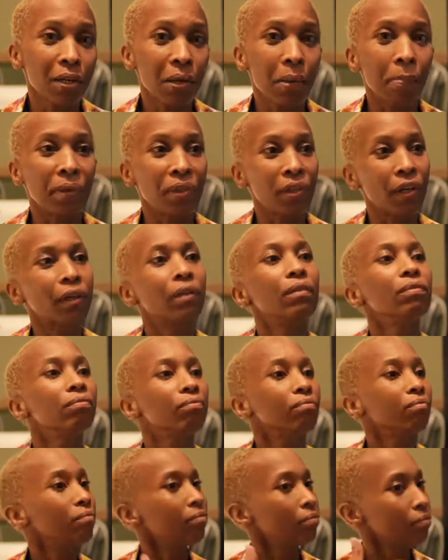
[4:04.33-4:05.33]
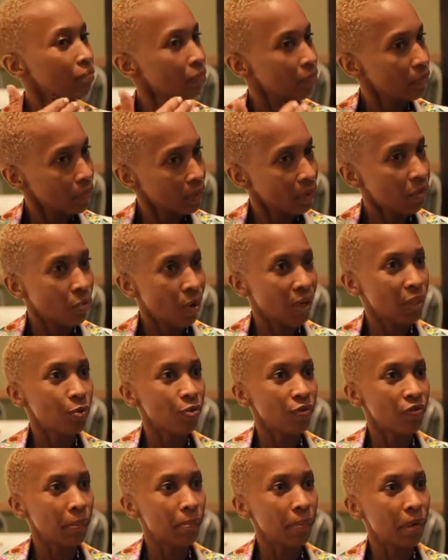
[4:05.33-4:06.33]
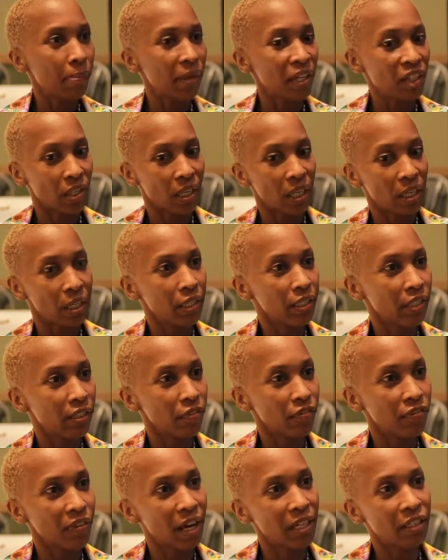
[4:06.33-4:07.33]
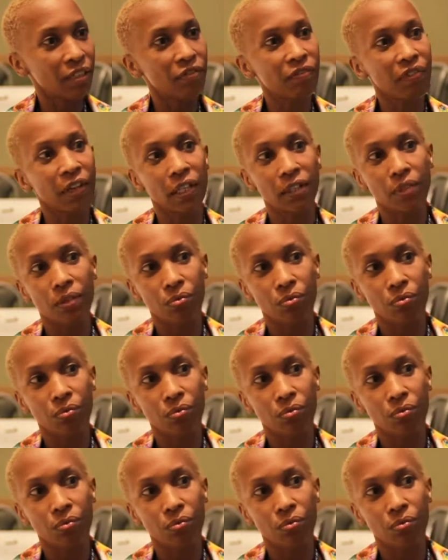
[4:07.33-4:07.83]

But then once we've implemented at least the first phase,